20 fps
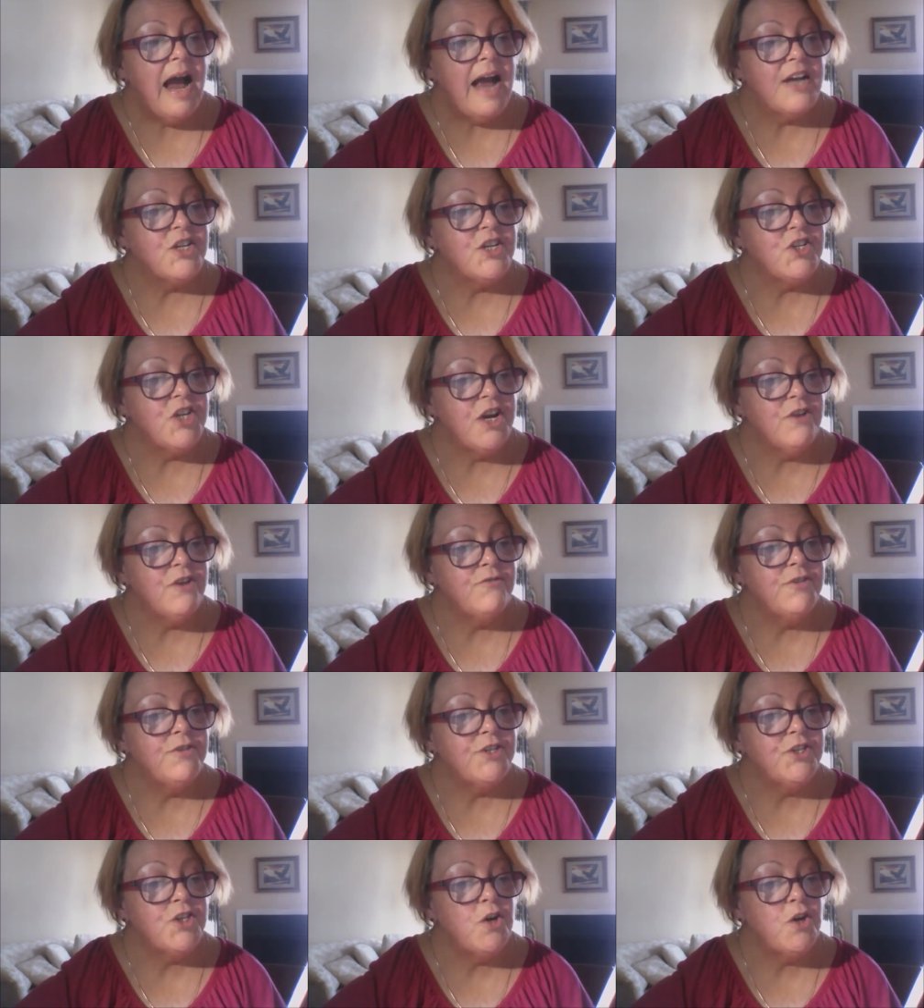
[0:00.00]
I
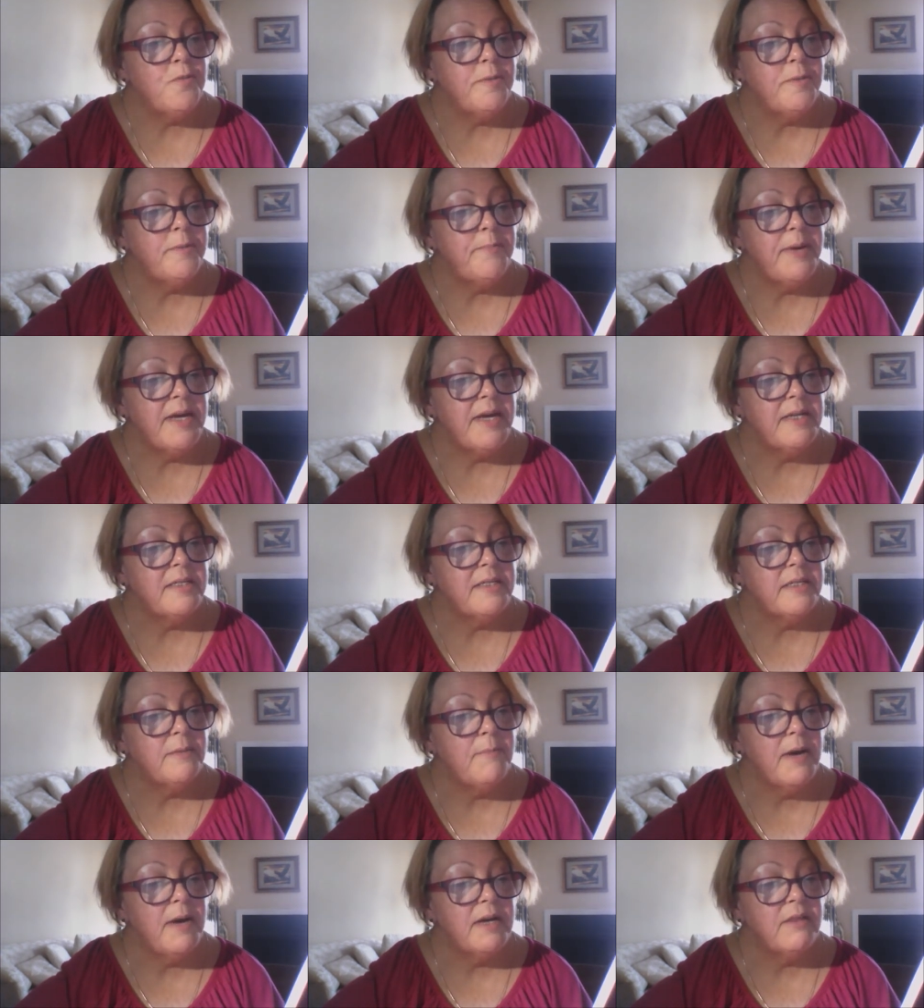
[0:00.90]
shared the soap and
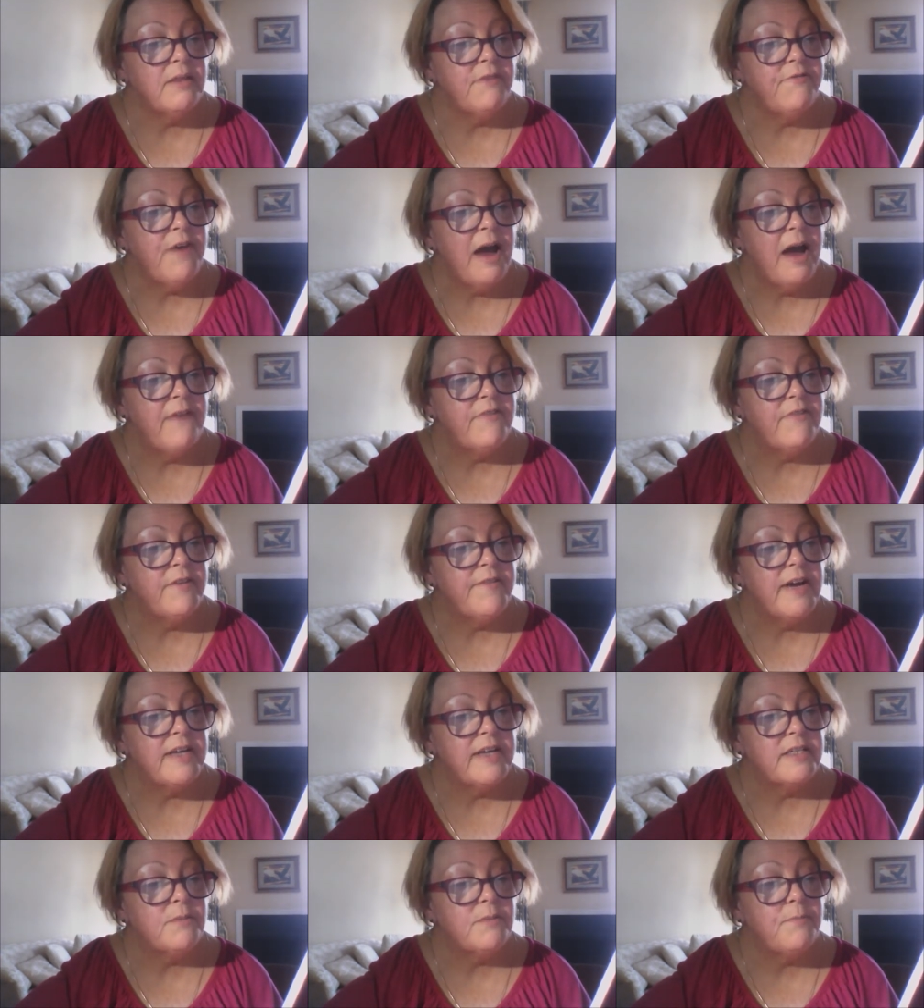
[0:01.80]
pins among the five of
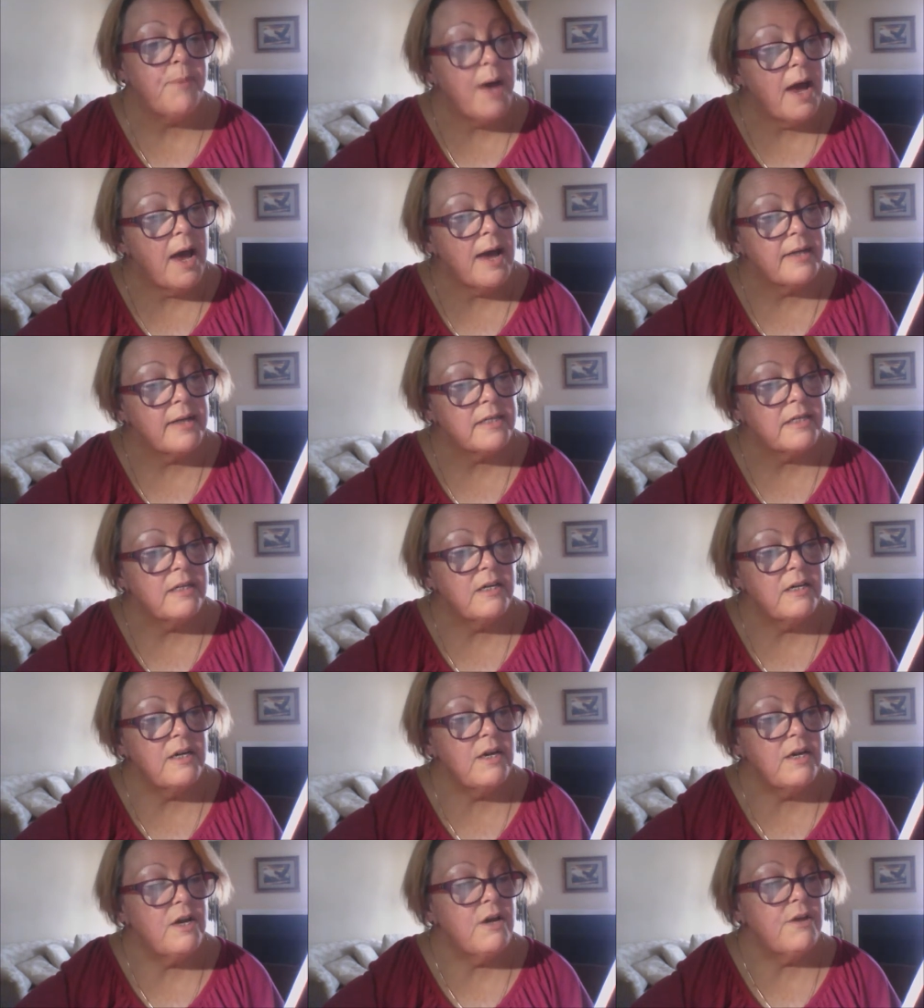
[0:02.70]
us, but
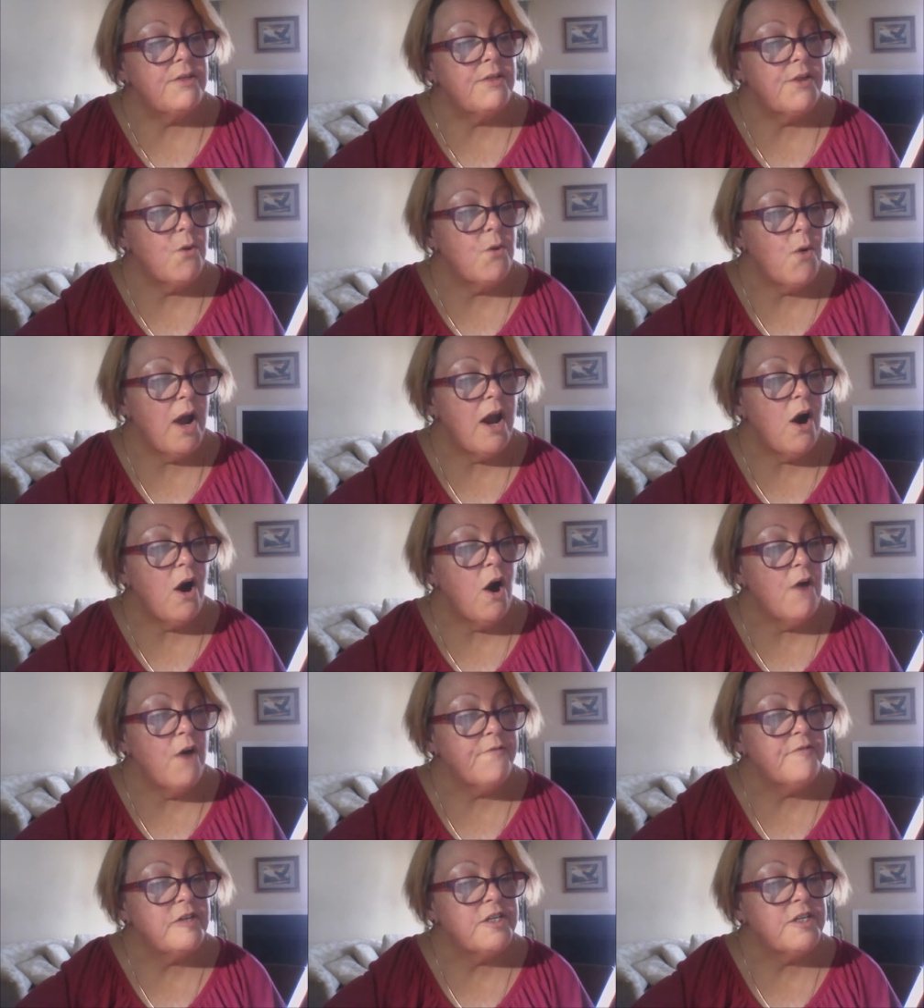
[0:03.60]
though I
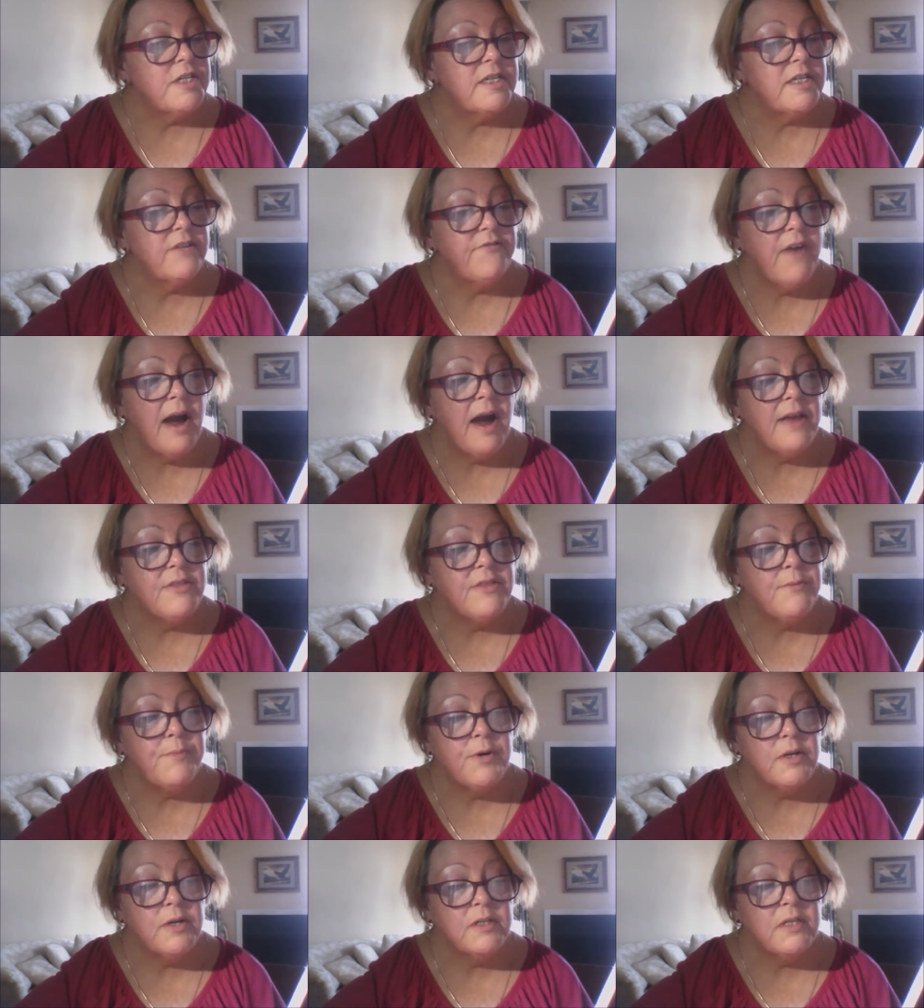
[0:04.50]
offered to divide
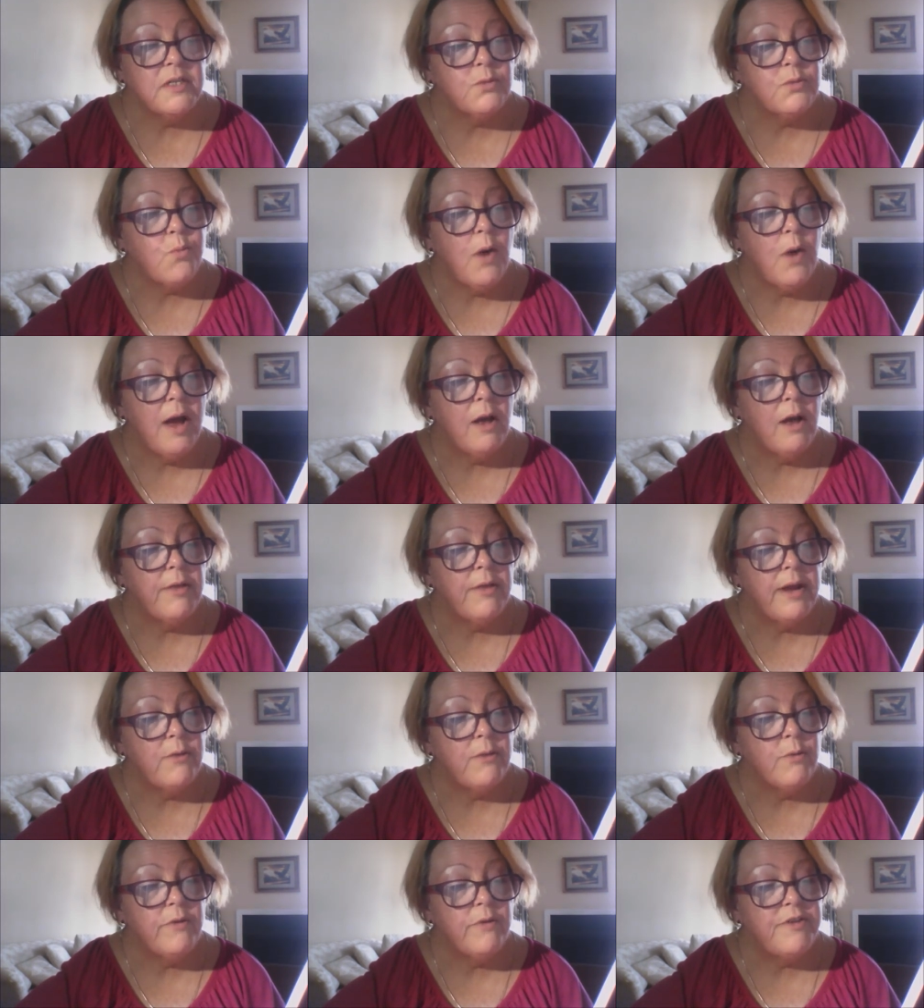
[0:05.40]
the books as well,
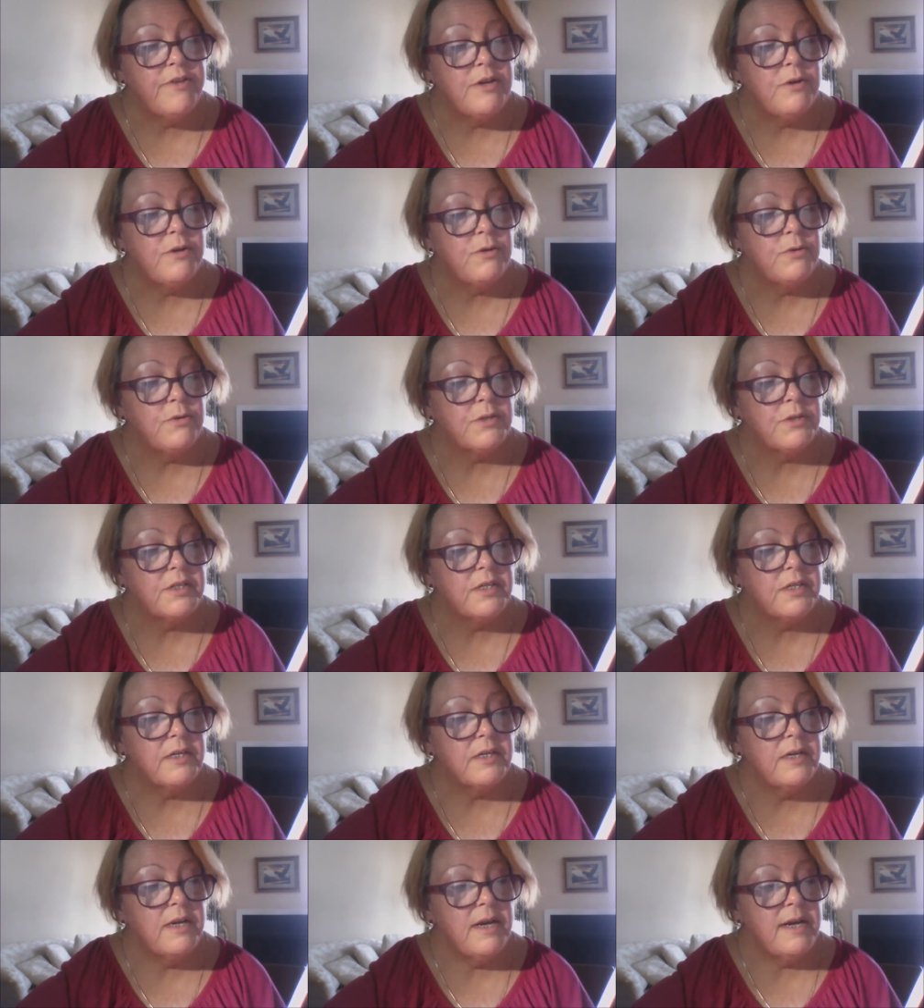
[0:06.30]
they refused.